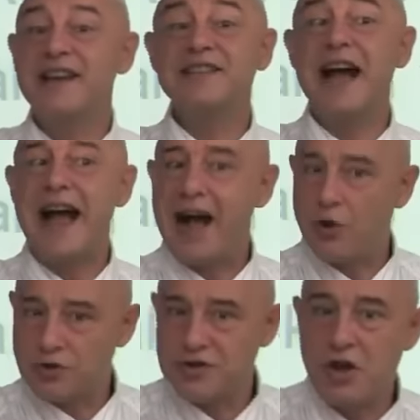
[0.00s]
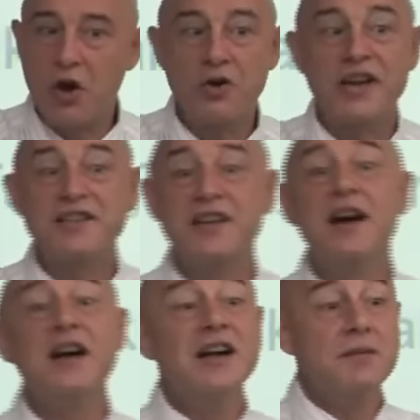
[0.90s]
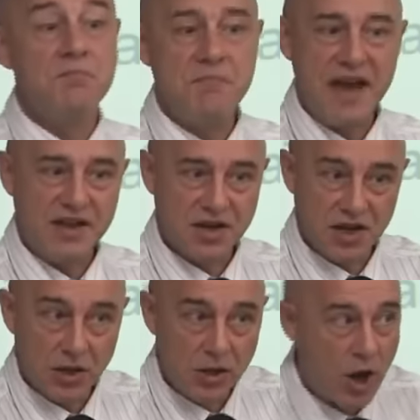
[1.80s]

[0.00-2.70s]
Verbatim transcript: has a house loan, has a medical